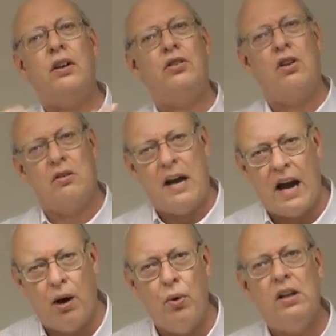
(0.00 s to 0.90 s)
I talk about
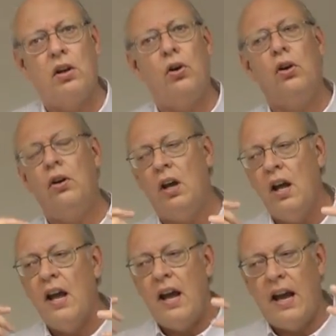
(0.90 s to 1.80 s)
how we learn
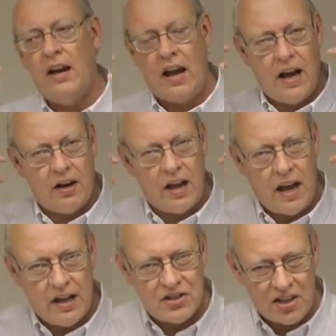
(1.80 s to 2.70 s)
and how
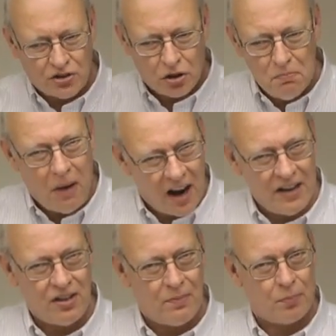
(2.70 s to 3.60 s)
to set your
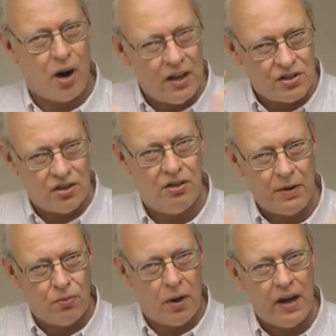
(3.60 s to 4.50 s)
mind up right so you'll
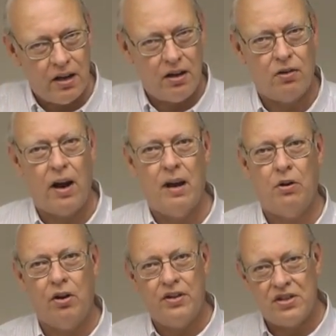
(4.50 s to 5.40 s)
be ready to grab
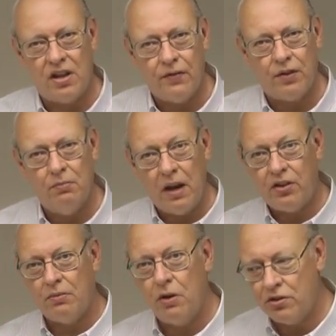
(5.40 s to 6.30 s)
all this stuff and
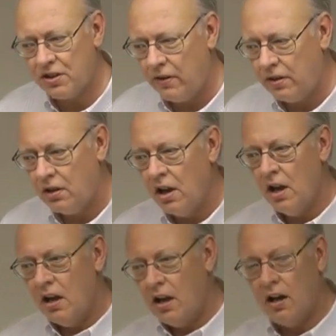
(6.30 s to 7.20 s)
make the most of it.
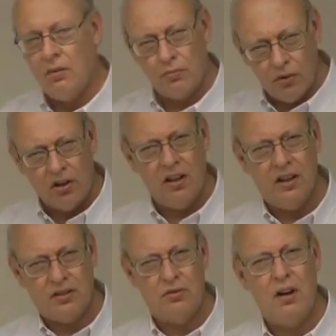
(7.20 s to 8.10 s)
I'm really
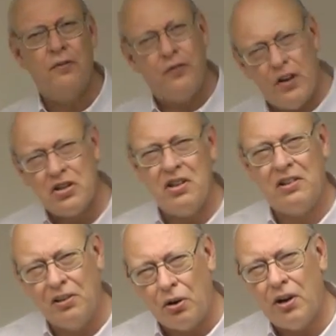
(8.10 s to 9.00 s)
into
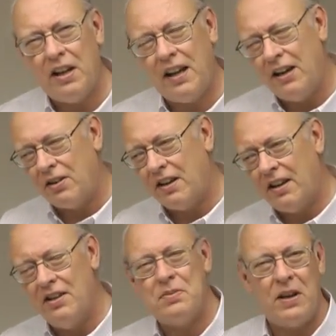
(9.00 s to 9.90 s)
efficient learning. How can
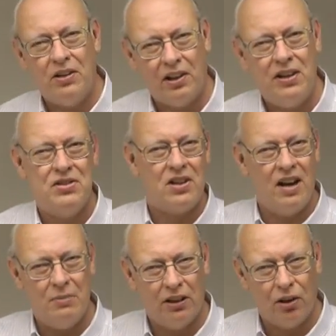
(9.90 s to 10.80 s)
I spend the least
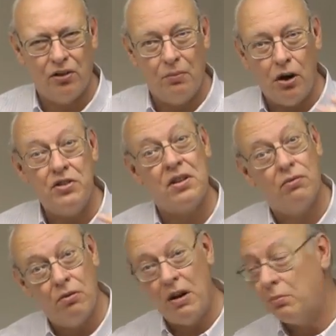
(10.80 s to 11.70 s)
time and learn the most
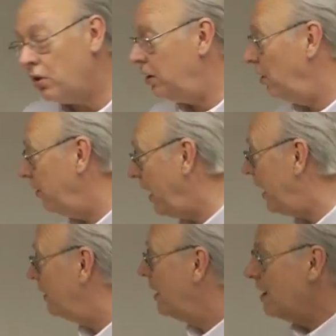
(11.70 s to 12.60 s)
and remember it and all that?